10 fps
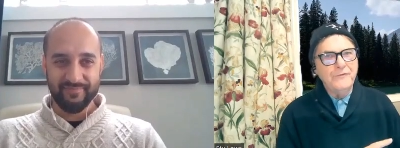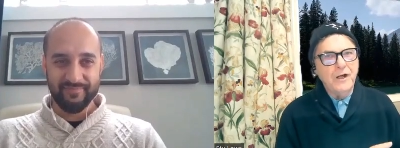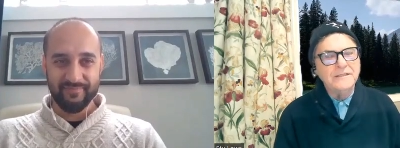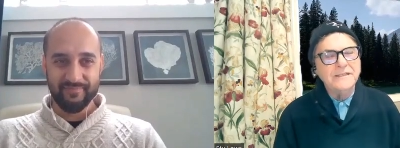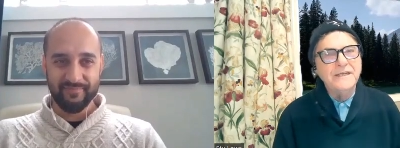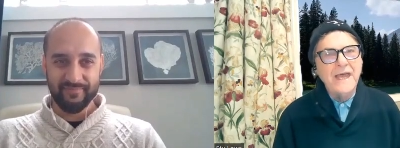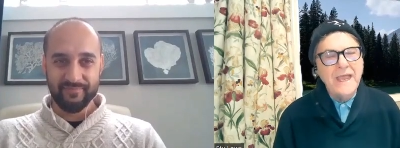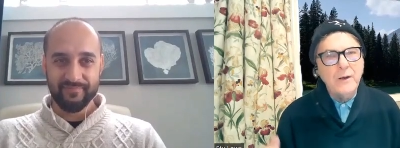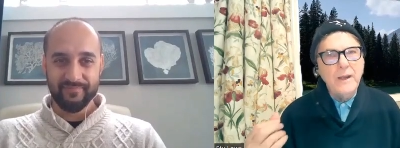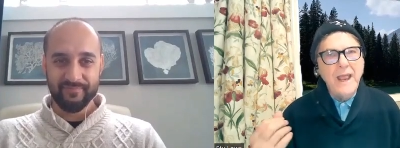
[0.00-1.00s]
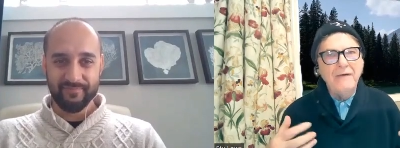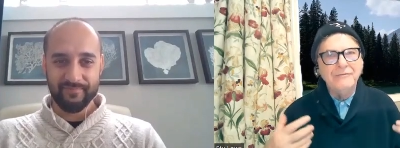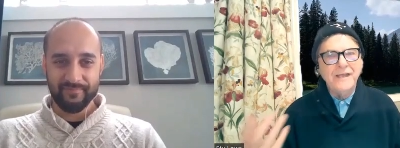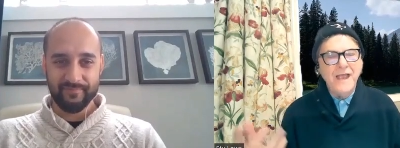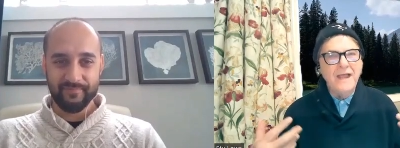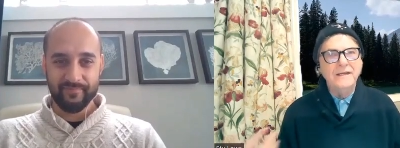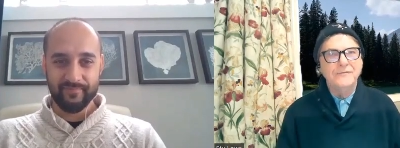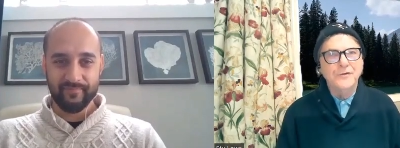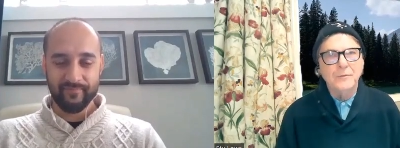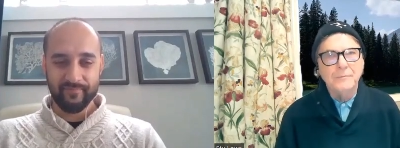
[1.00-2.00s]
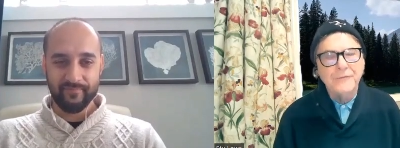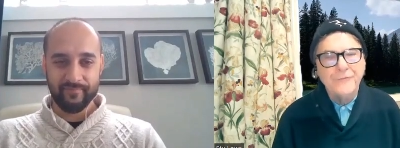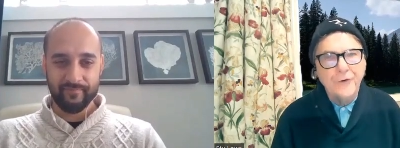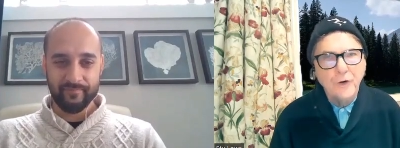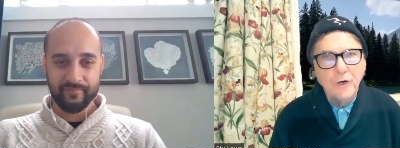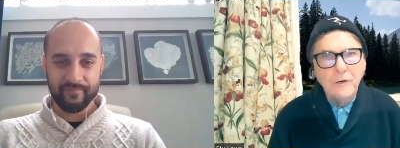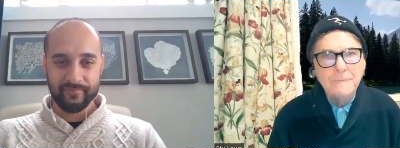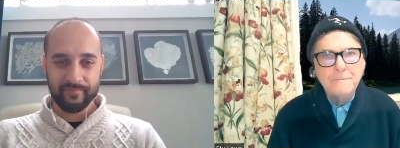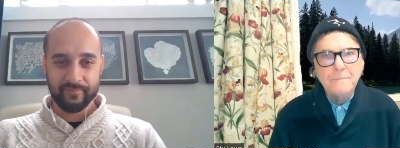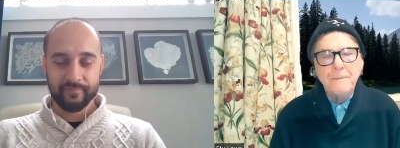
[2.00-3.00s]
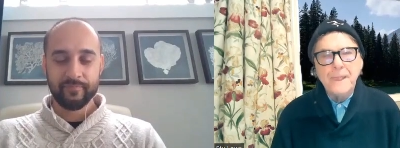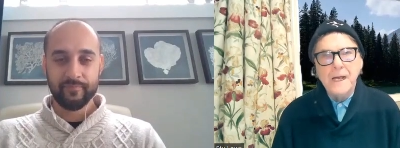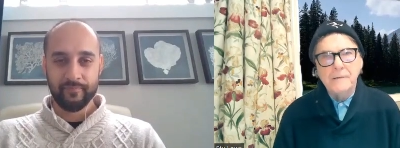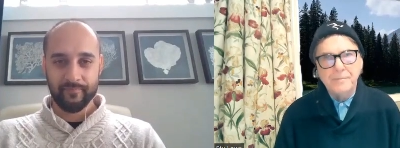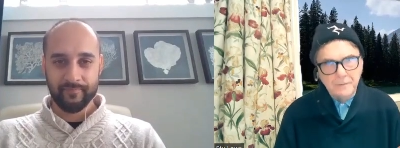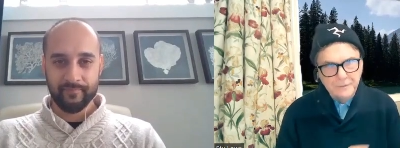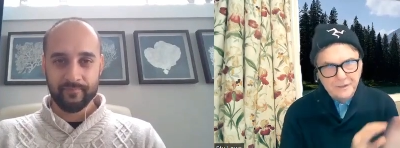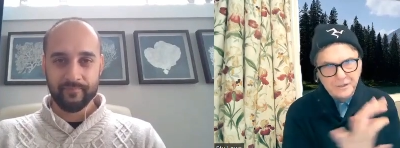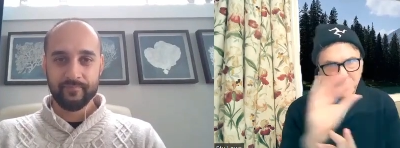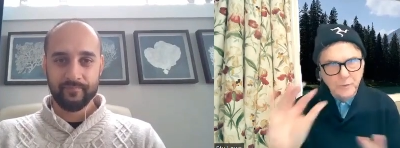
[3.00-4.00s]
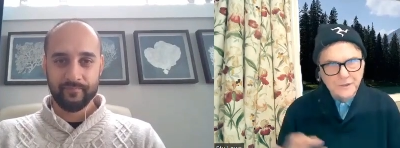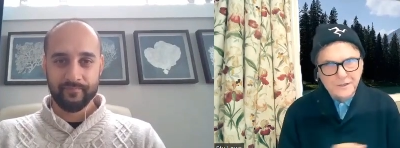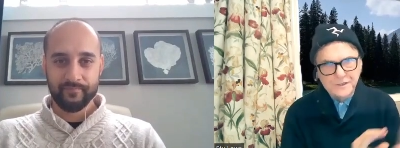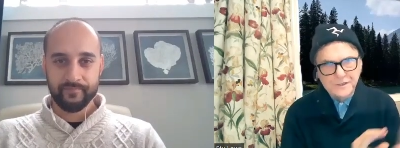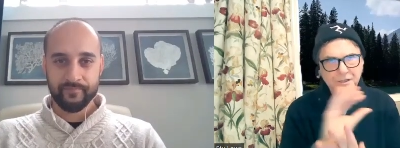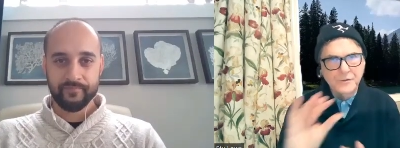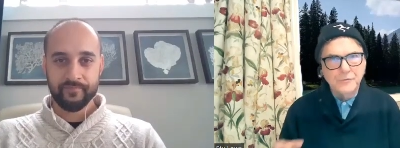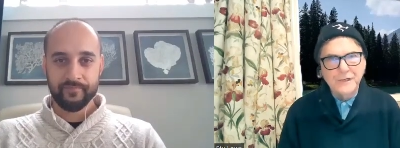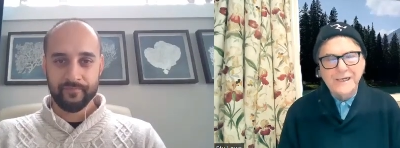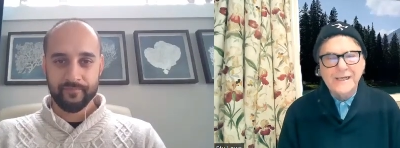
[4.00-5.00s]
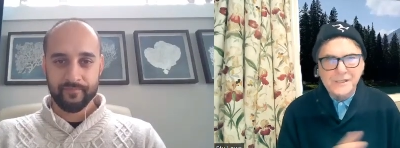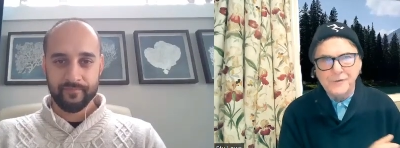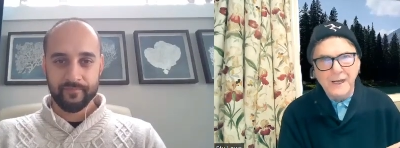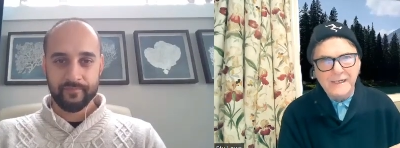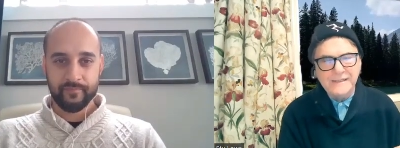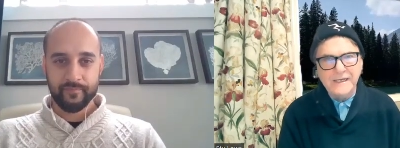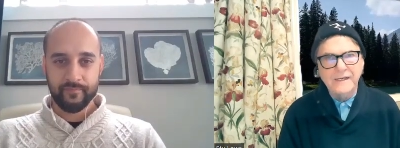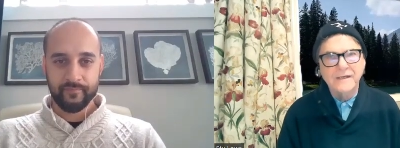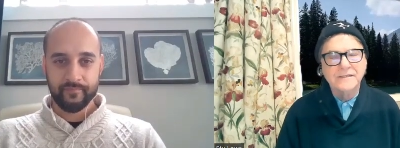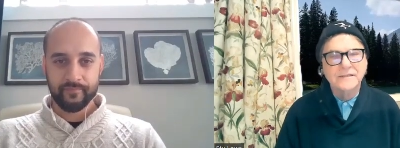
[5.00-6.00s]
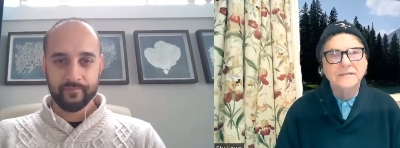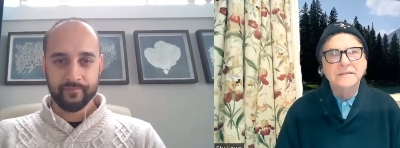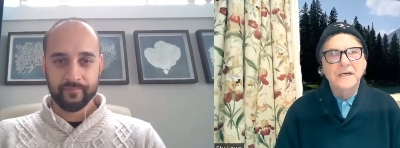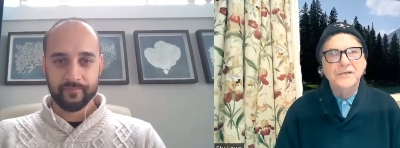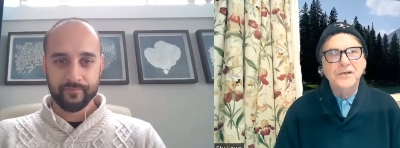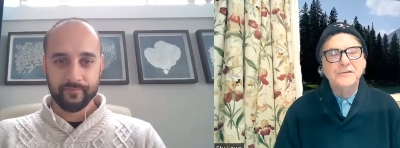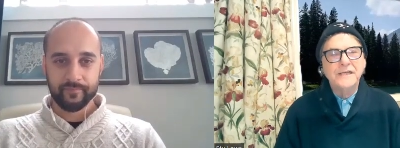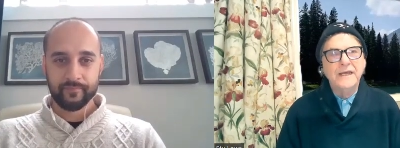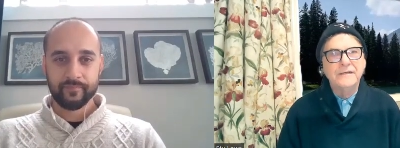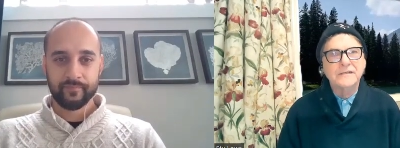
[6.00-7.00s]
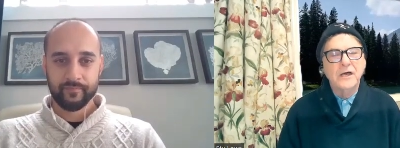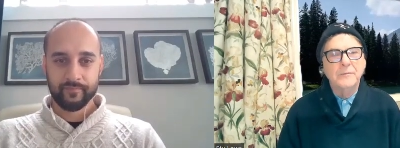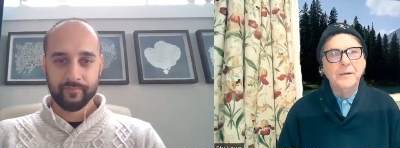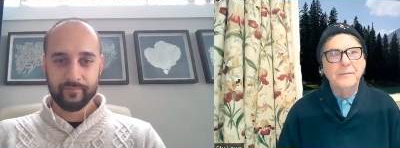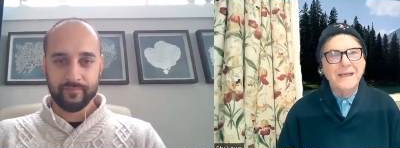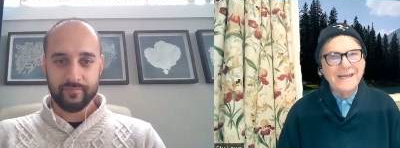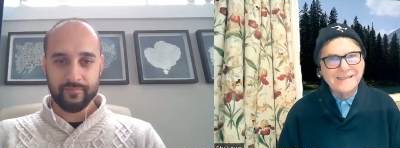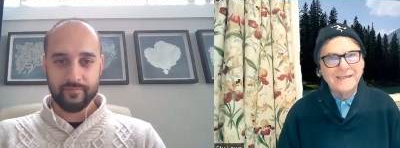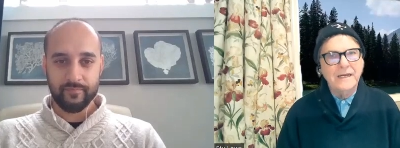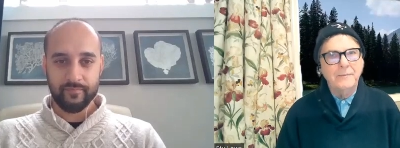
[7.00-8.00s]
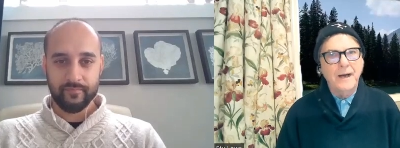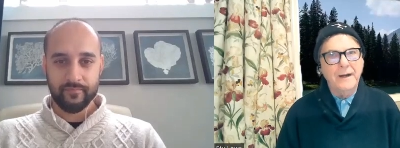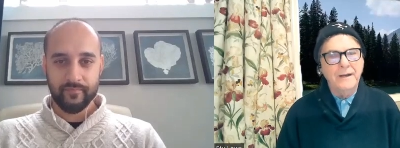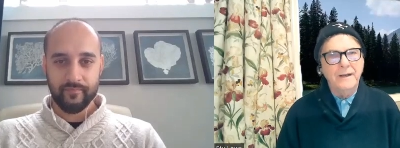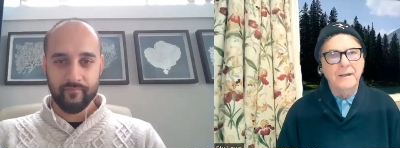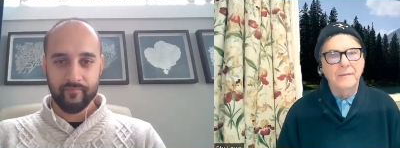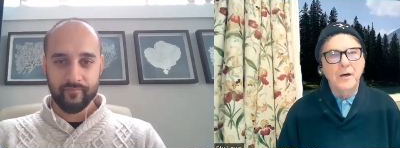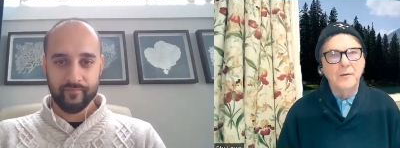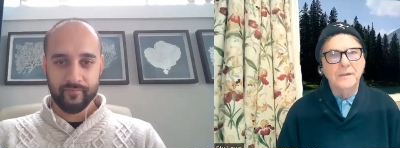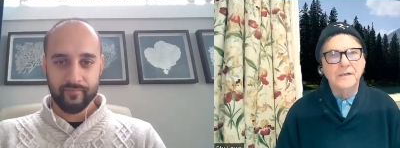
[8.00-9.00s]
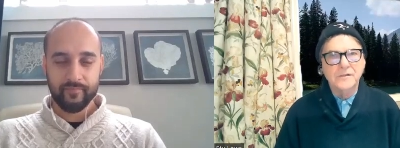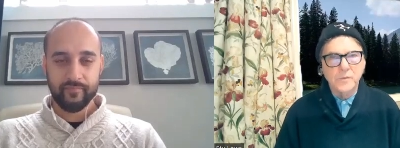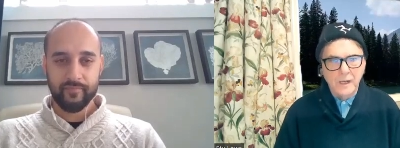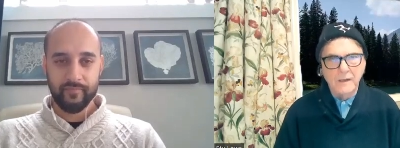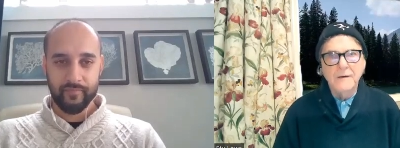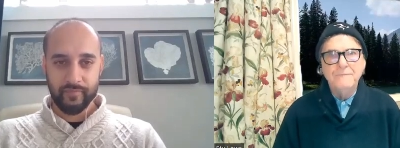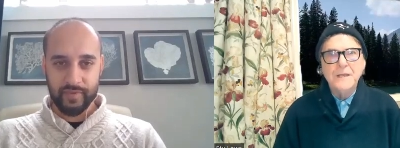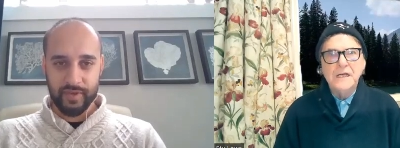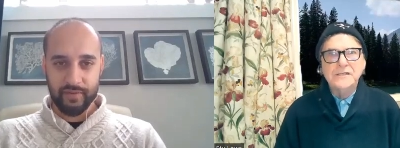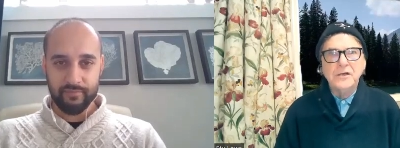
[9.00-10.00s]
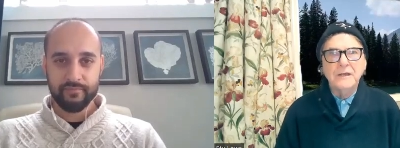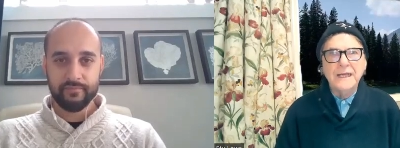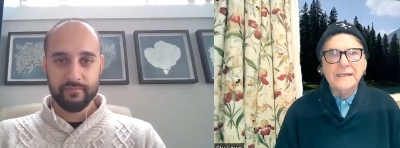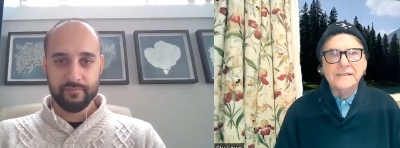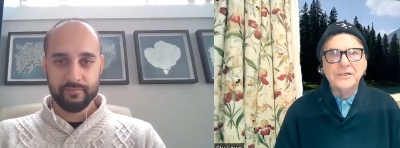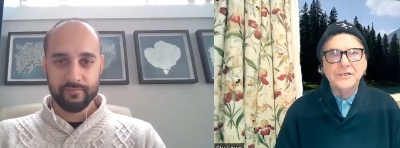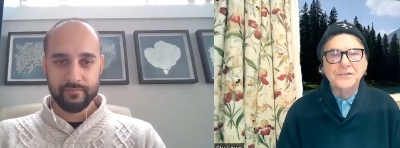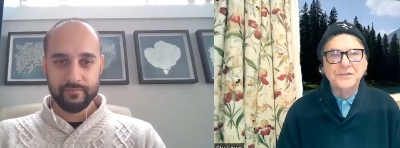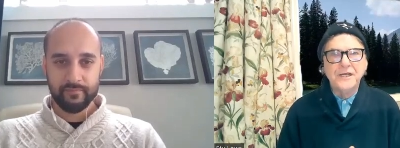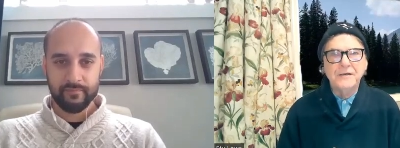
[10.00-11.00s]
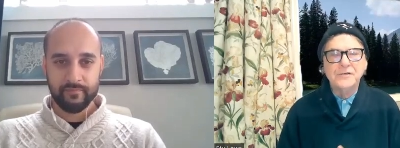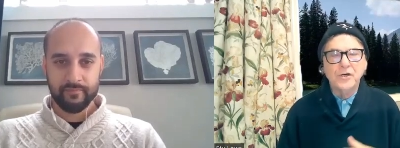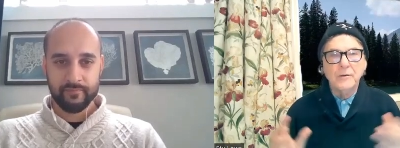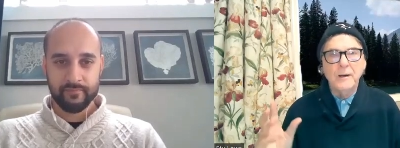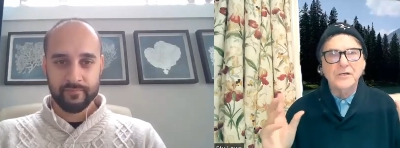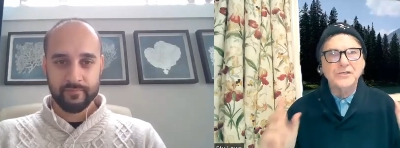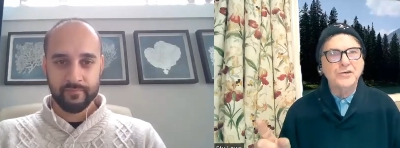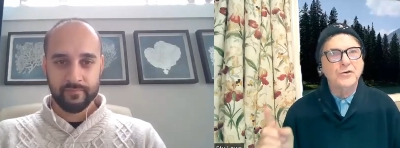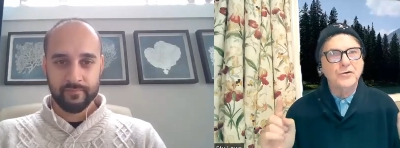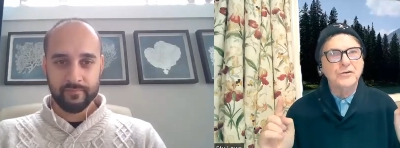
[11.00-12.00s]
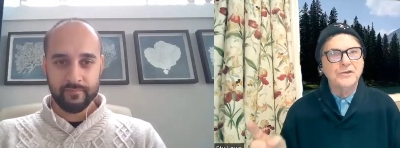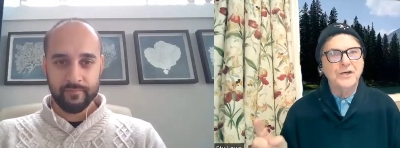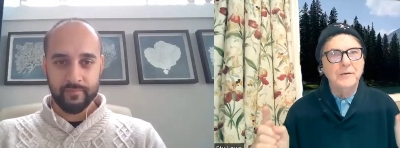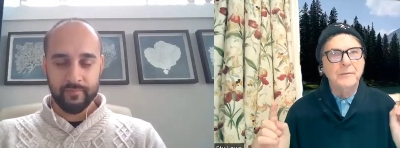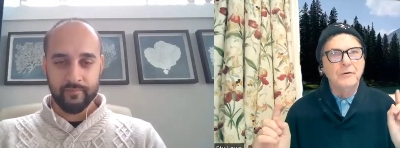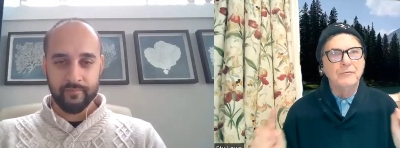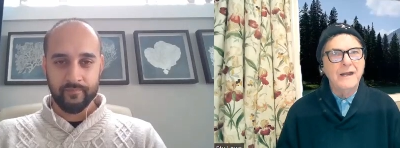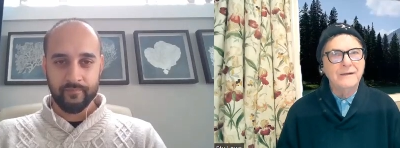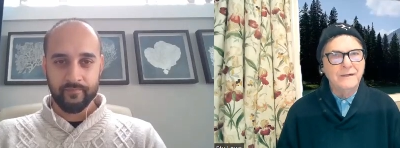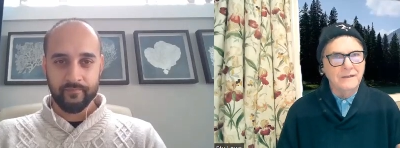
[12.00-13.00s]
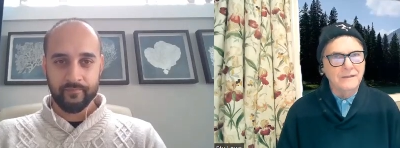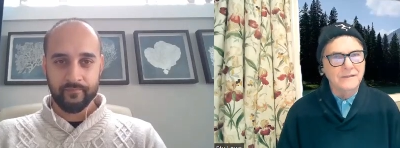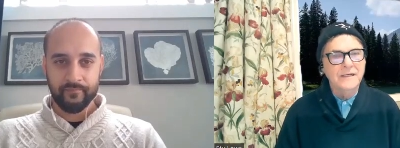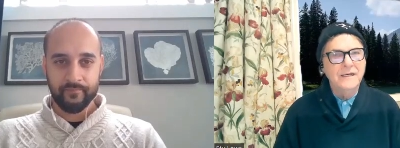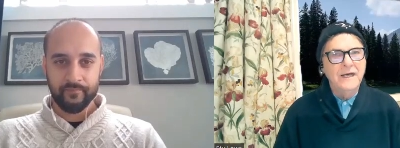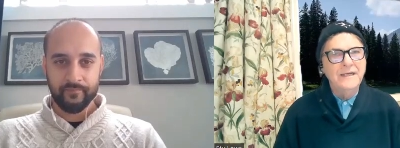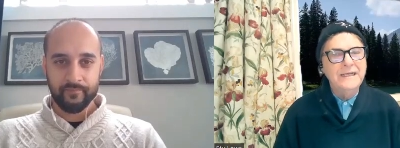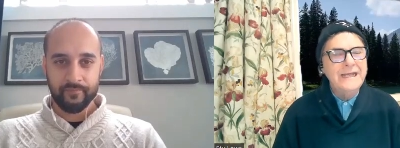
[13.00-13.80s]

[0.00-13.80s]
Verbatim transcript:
Speaker 1: we've got today, we have kind of done before. Uh, but we just wanted to reiterate it because, as you said, there's a lot of people asking about it at the moment as well. So let's just uh, talk about short-term rentals and